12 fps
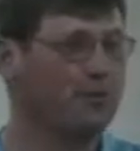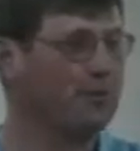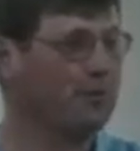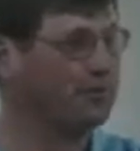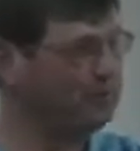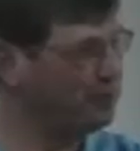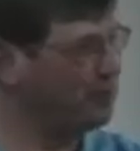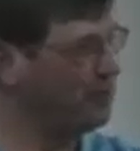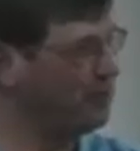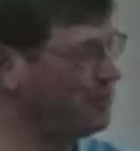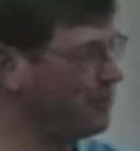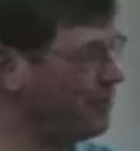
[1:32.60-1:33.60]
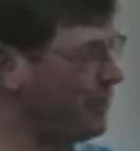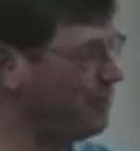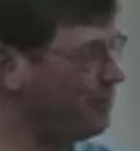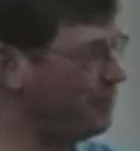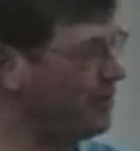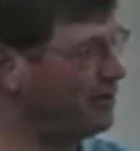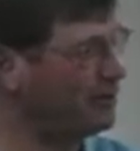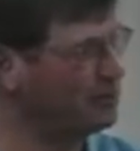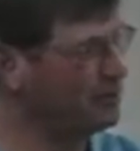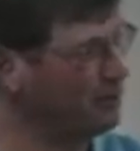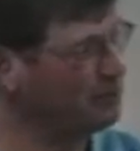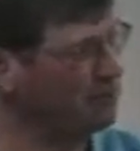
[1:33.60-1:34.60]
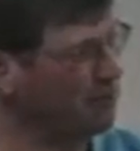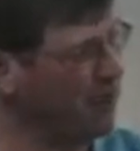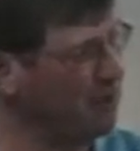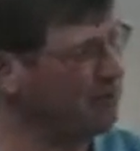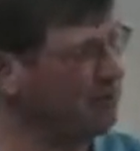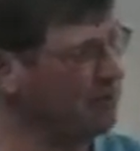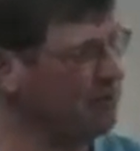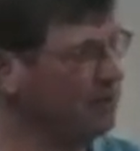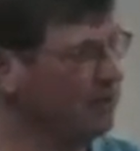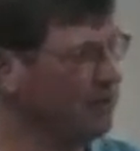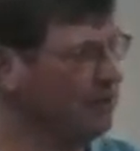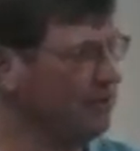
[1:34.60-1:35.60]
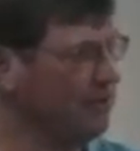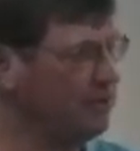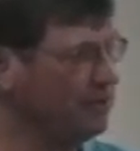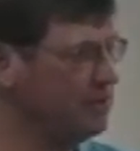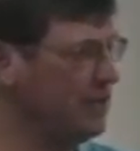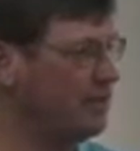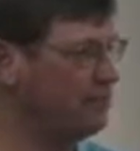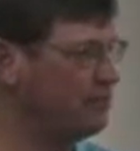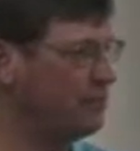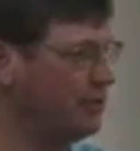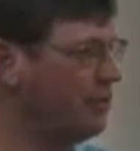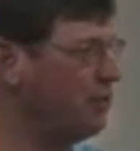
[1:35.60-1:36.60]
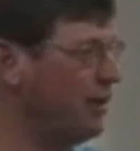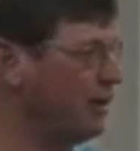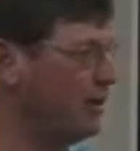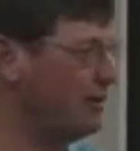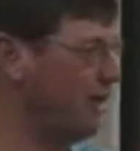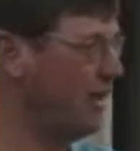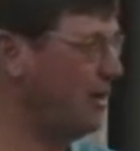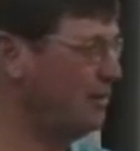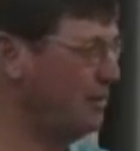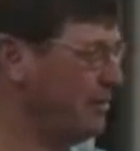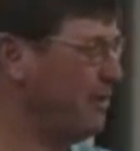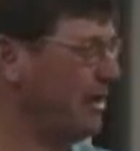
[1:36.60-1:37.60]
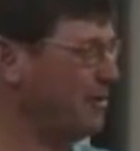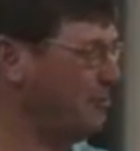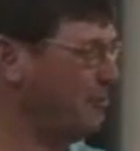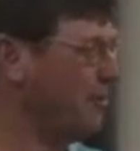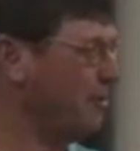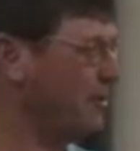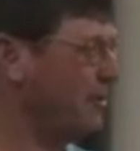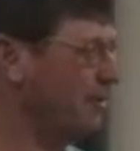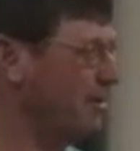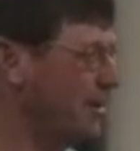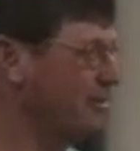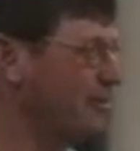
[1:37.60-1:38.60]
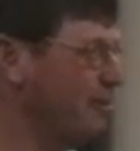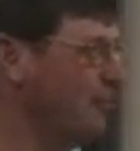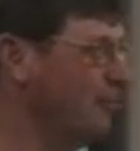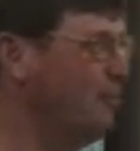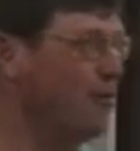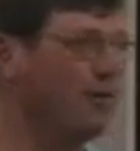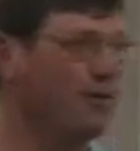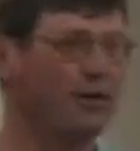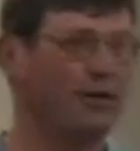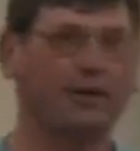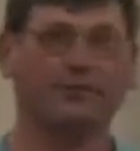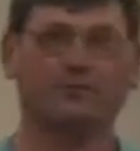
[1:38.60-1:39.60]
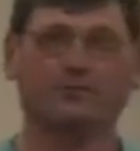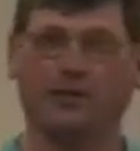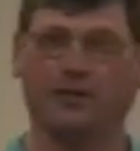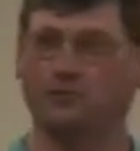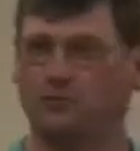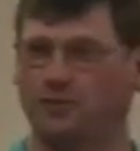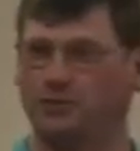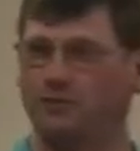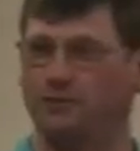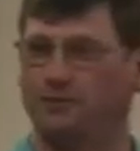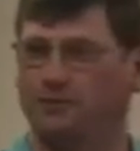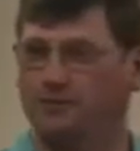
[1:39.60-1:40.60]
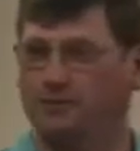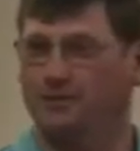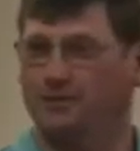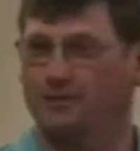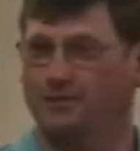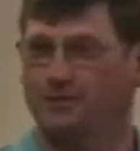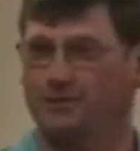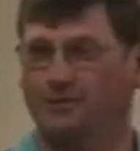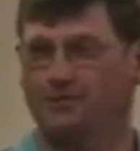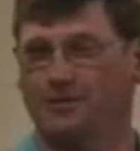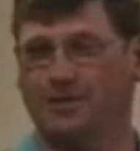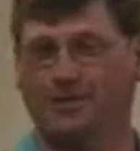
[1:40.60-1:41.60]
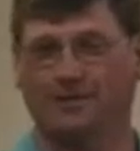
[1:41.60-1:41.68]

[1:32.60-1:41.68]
But in Missouri, when you're only at 300 as opposed to 500, the incentive to go find a job and get back to work is a little more. And so that's what they do. So